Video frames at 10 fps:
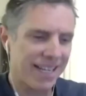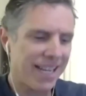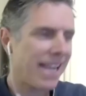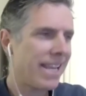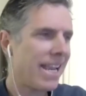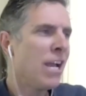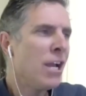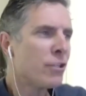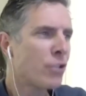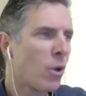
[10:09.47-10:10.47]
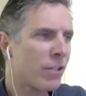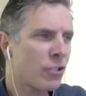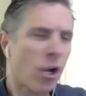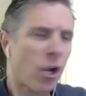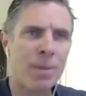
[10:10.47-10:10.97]
Yeah. Yeah. So let's
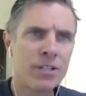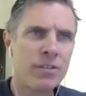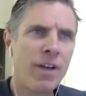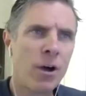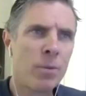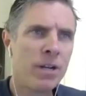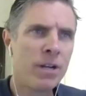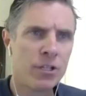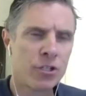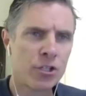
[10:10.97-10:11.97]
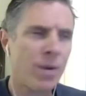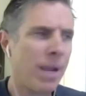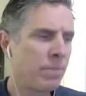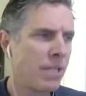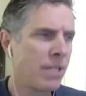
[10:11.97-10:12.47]
talk about the development of this
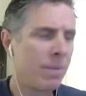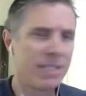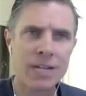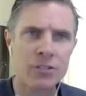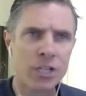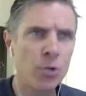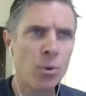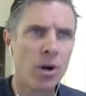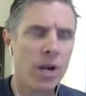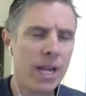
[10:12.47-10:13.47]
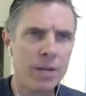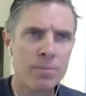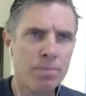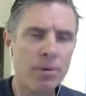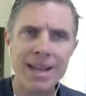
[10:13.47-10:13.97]
script. It sounds like you were in
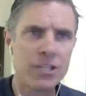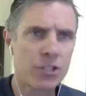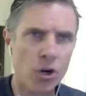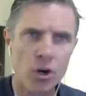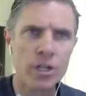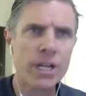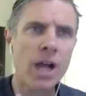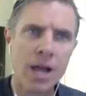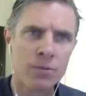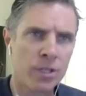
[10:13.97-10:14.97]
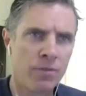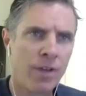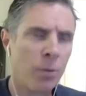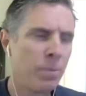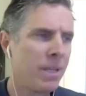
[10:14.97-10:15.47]
place early on with
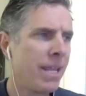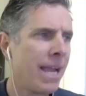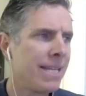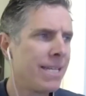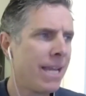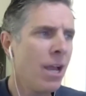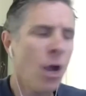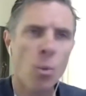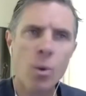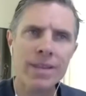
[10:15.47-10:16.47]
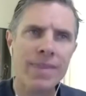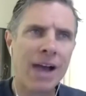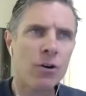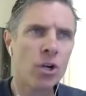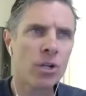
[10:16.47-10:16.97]
developing the idea. What did
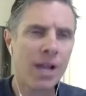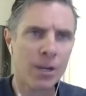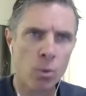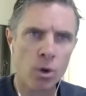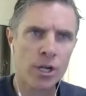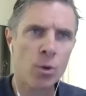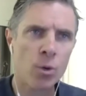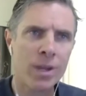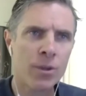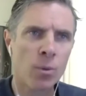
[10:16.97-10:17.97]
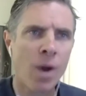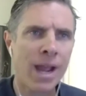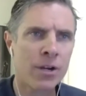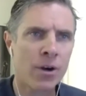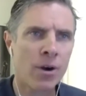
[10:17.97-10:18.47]
that look like working with the
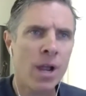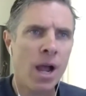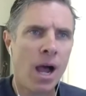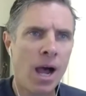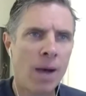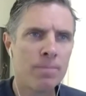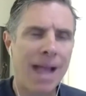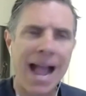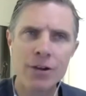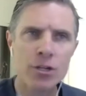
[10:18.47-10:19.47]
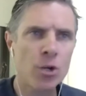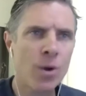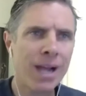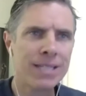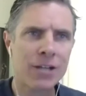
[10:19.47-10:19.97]
writer? How did you
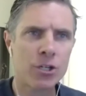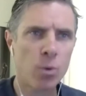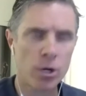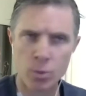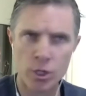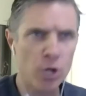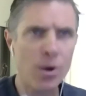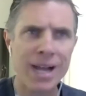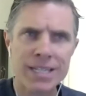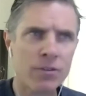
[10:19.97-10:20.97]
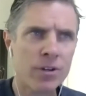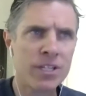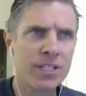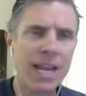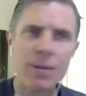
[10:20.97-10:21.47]
guys actually work? Were you guys ever in
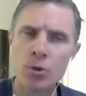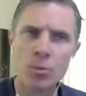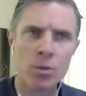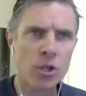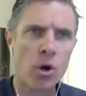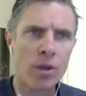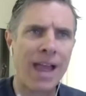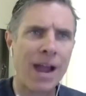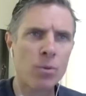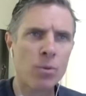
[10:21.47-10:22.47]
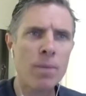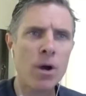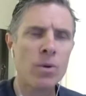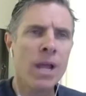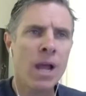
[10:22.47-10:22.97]
the same room? Was all of that
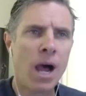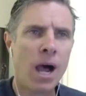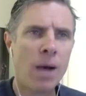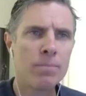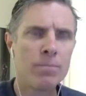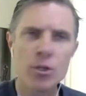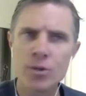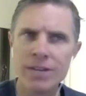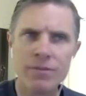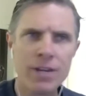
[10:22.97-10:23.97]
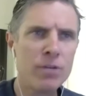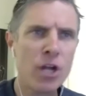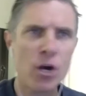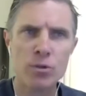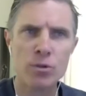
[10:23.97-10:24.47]
remote? You give him
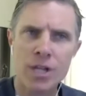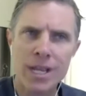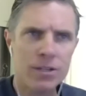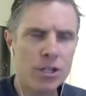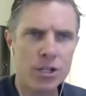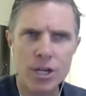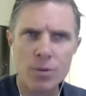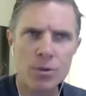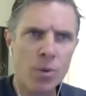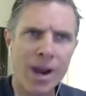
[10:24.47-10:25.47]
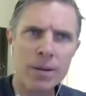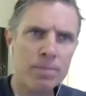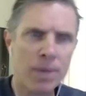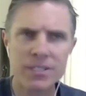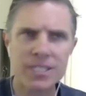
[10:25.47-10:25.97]
notes, he would write a
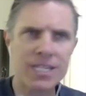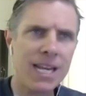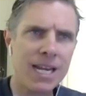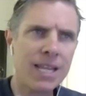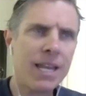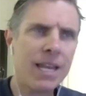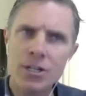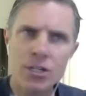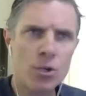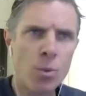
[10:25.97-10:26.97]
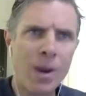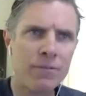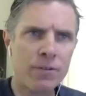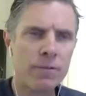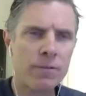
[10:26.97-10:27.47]
scene, and then do you wait
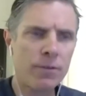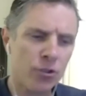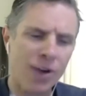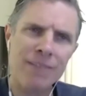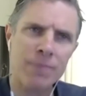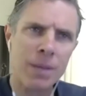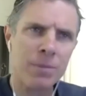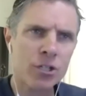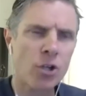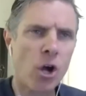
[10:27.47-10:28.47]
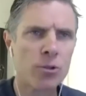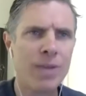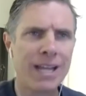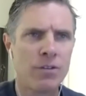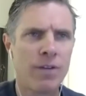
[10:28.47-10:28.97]
for a full draft? Maybe just talk through
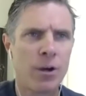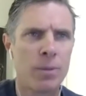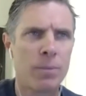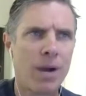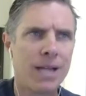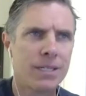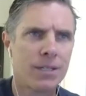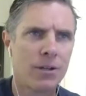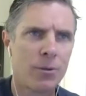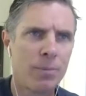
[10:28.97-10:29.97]
that development process a little